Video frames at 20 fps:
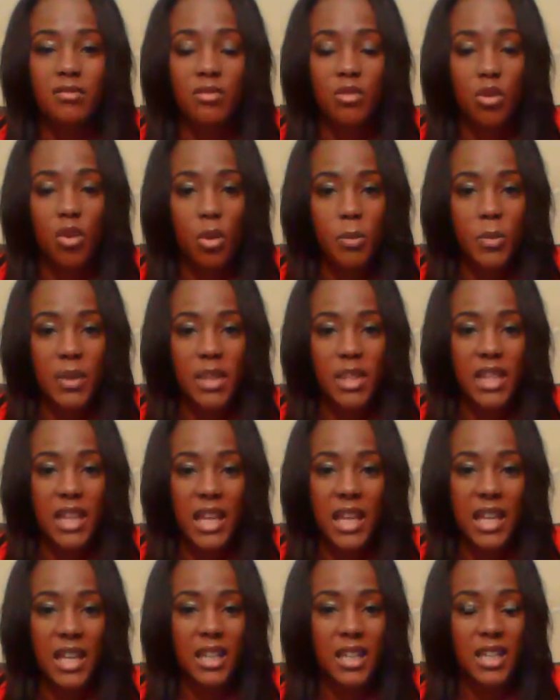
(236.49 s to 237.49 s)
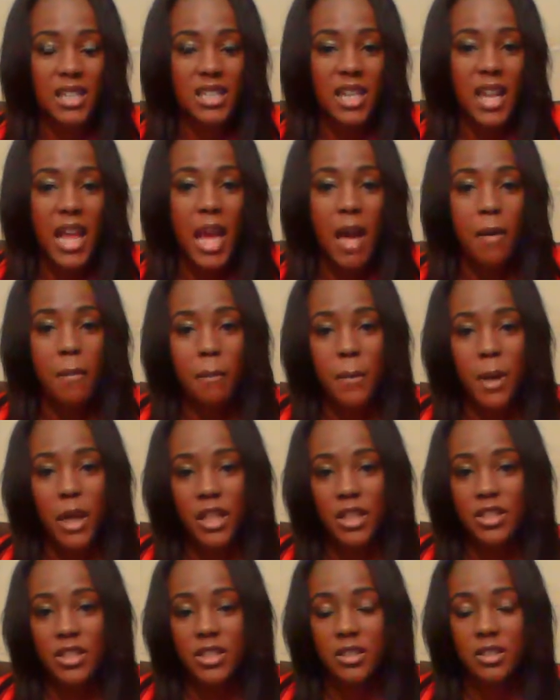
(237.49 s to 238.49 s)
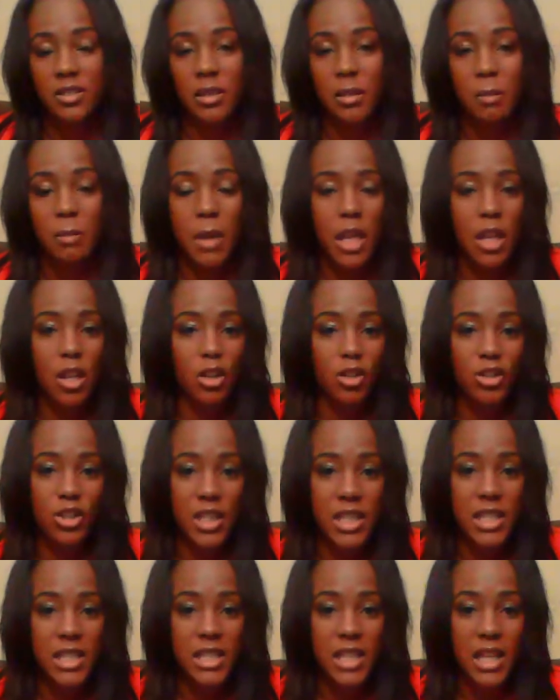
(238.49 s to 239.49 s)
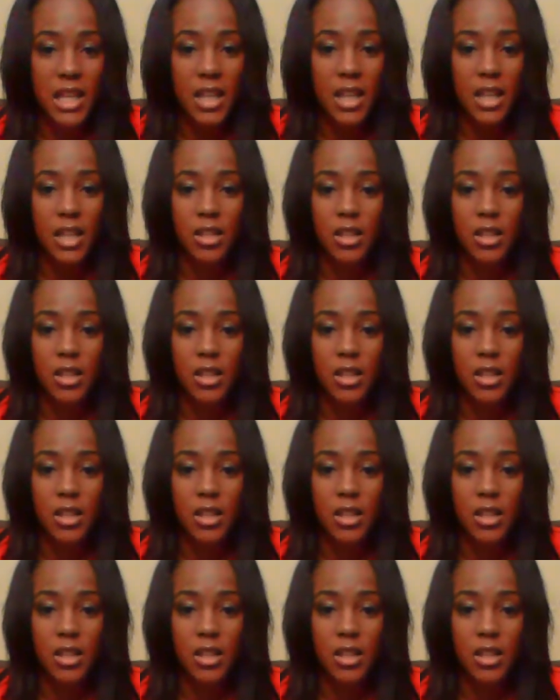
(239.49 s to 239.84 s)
Normally the end doesn't have much meat or cheese in it,